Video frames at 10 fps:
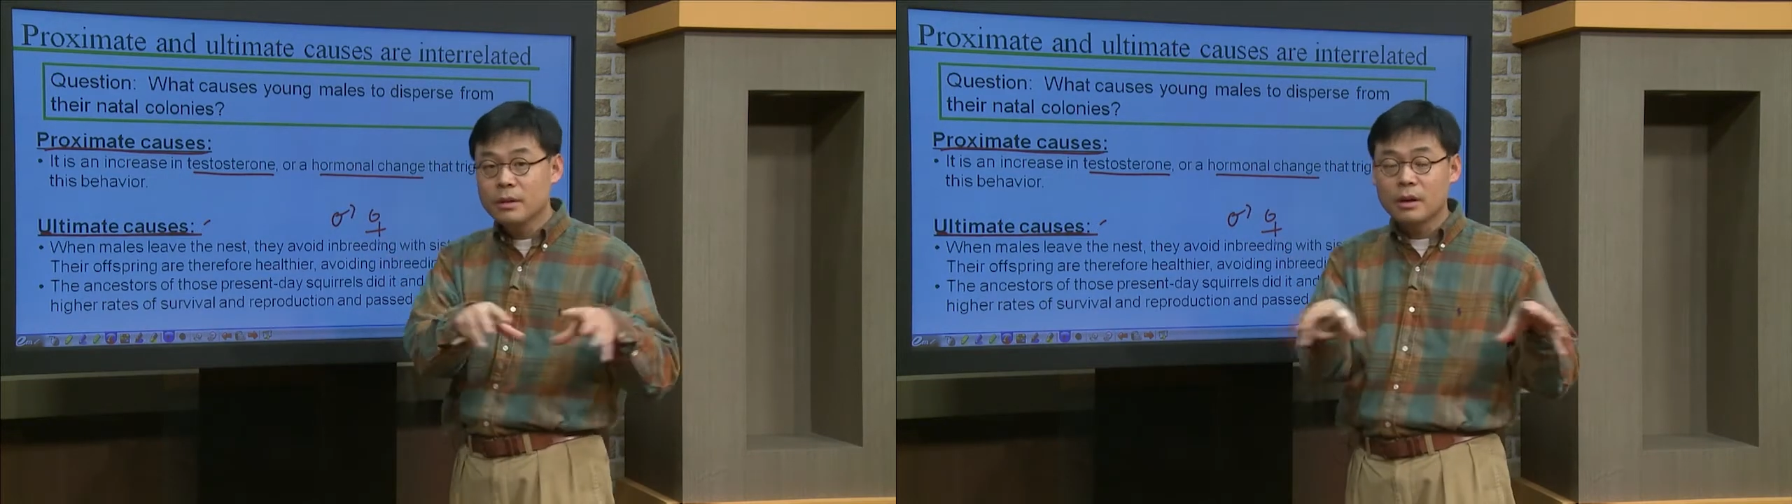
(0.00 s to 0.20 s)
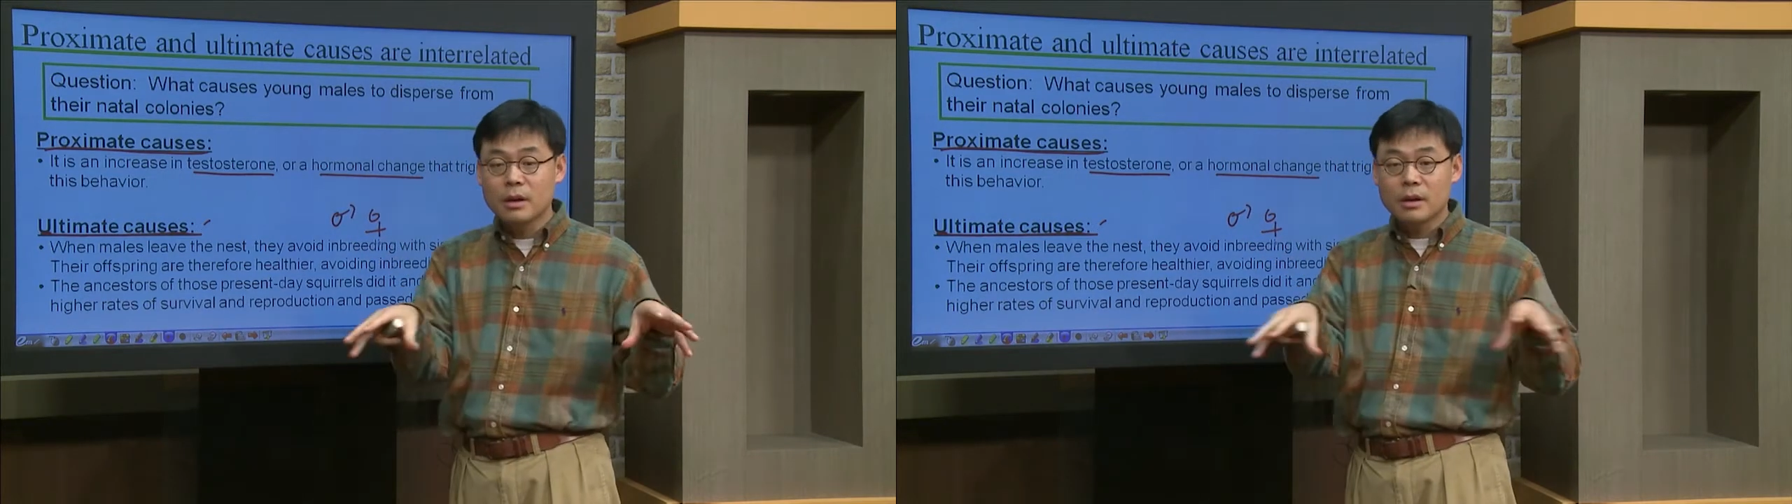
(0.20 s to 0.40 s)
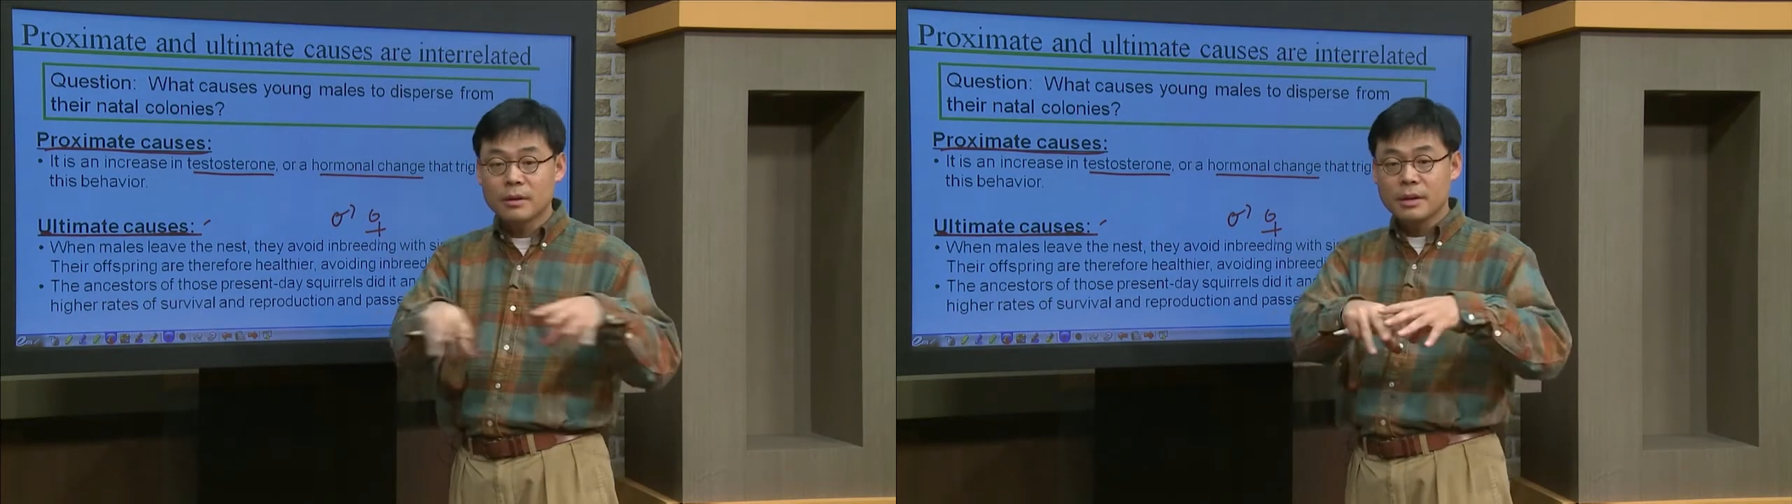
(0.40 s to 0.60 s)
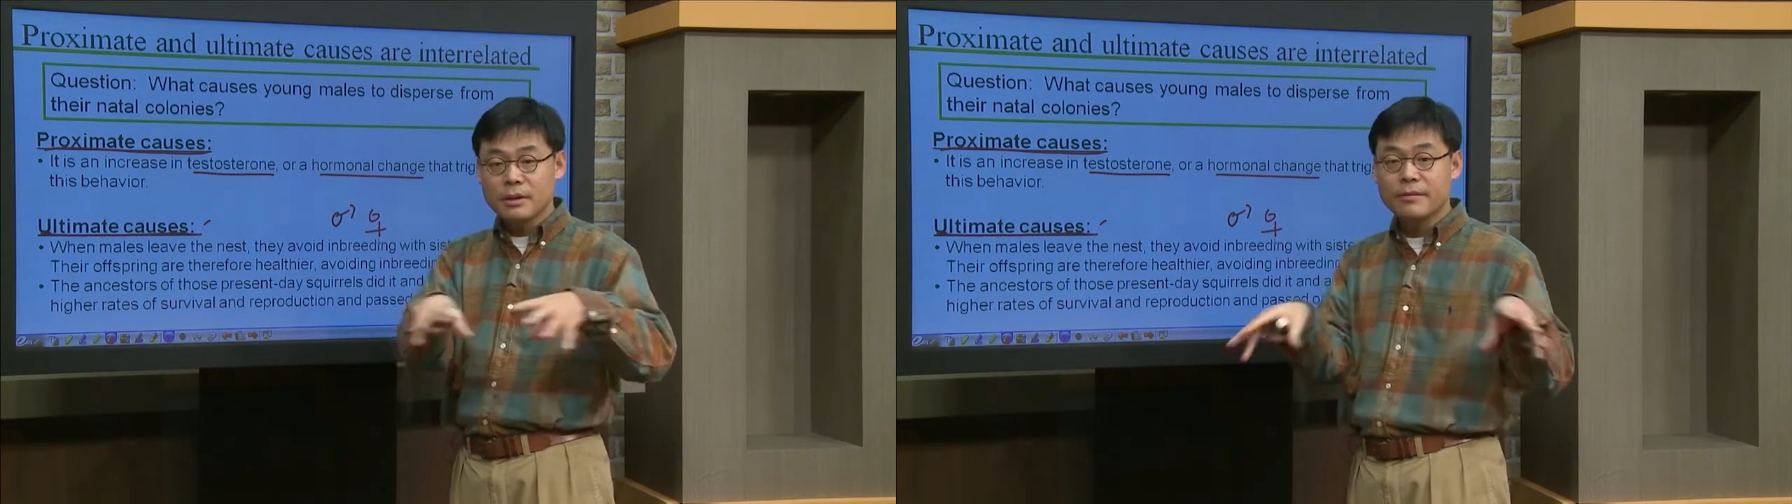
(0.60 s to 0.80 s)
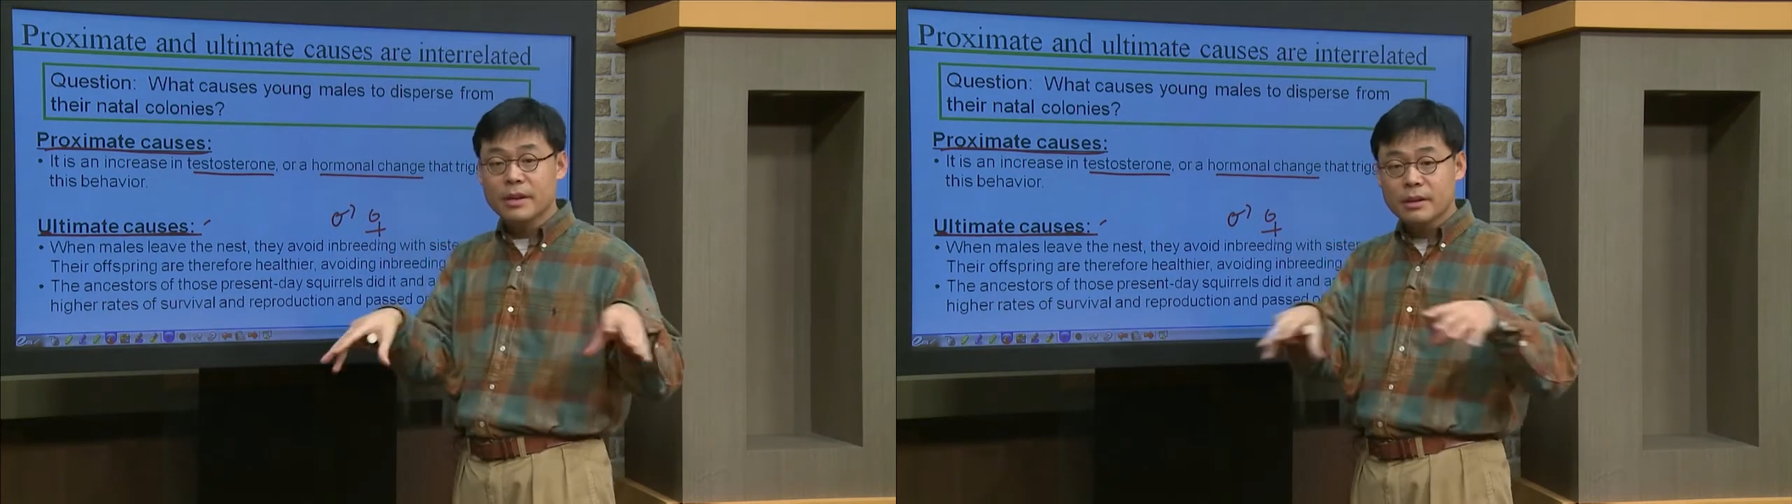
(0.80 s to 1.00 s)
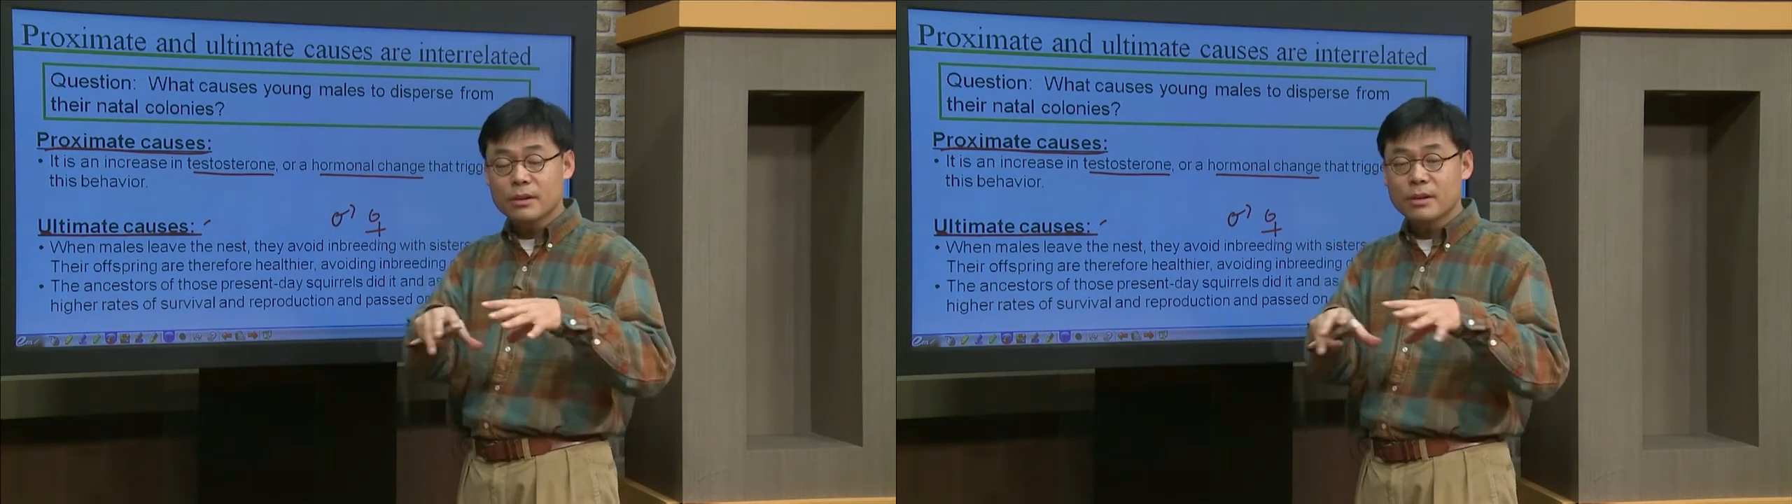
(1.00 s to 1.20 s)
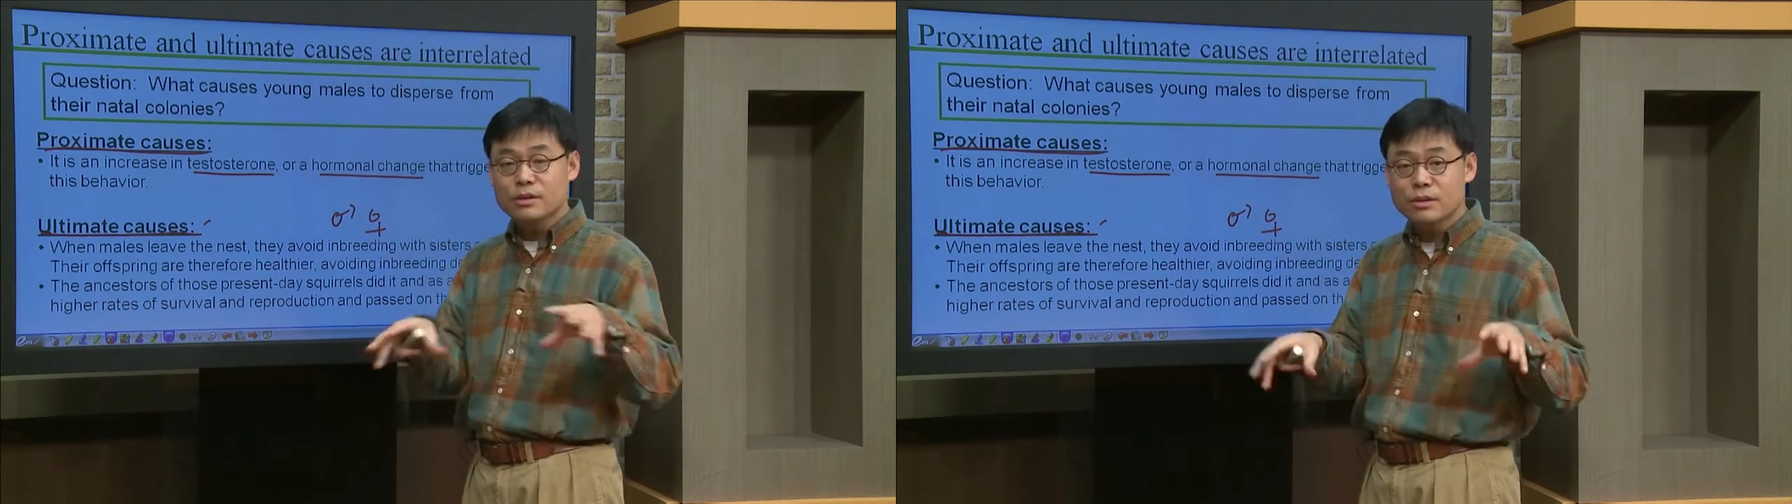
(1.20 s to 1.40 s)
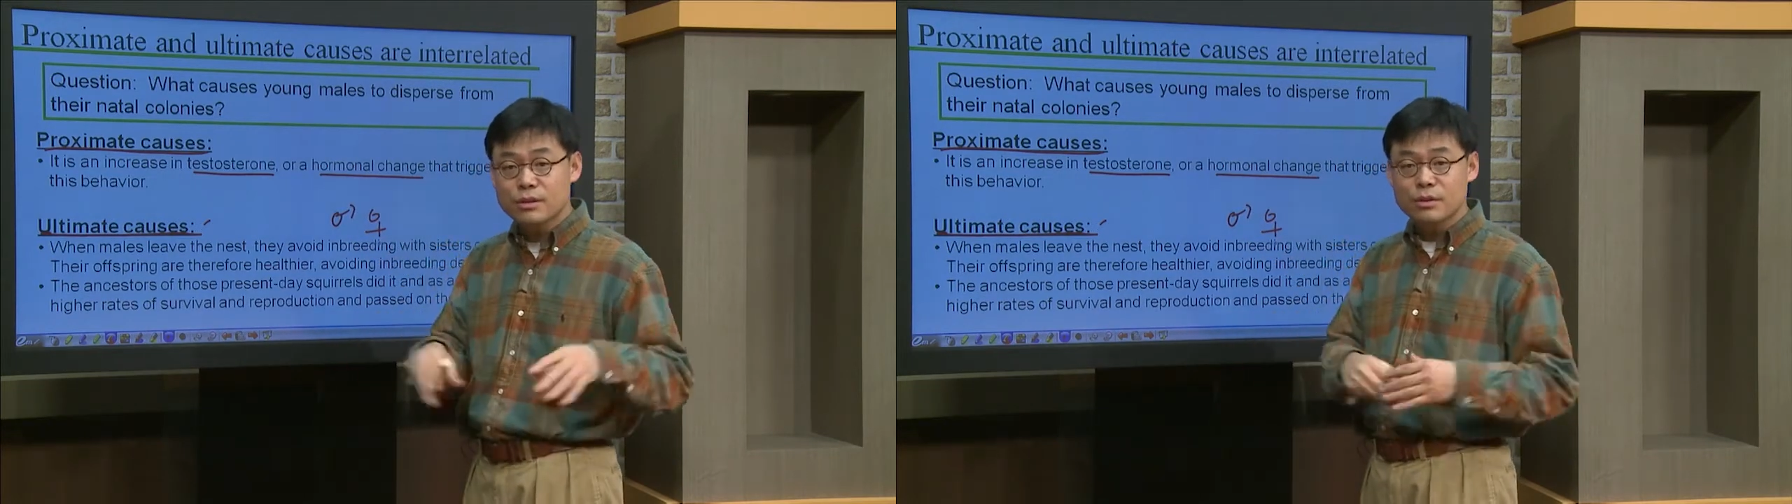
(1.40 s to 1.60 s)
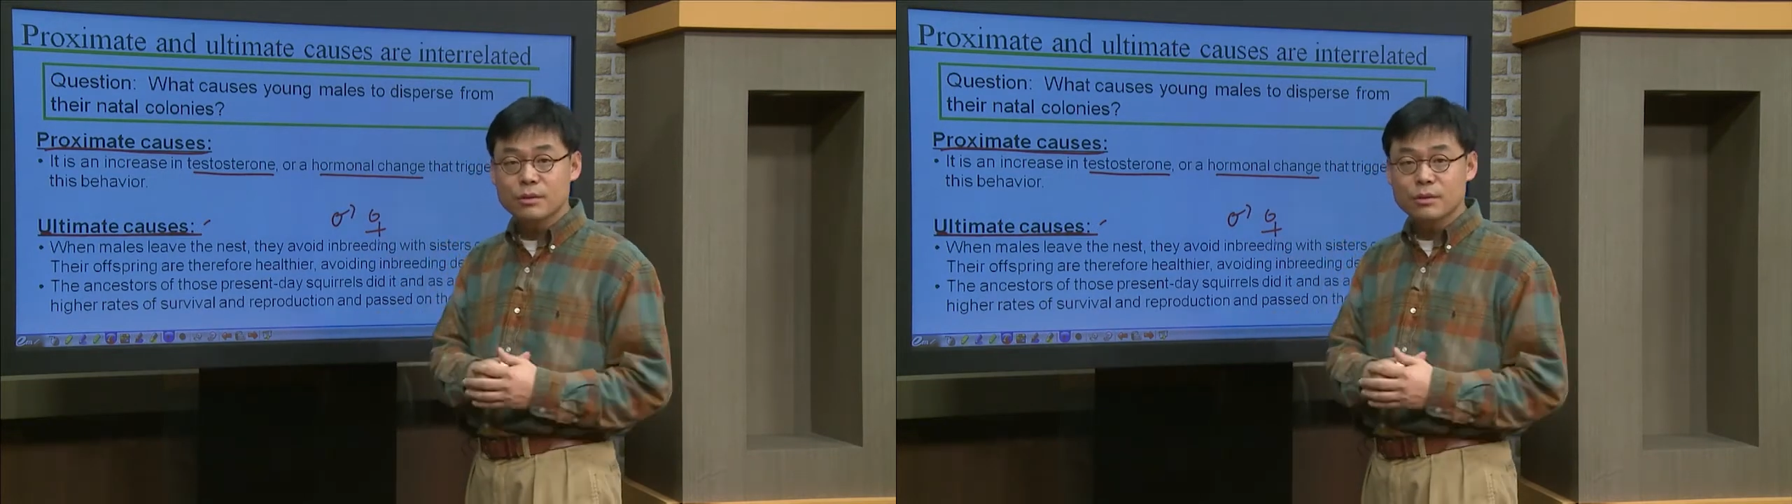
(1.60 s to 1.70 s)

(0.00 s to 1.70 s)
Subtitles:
very close to you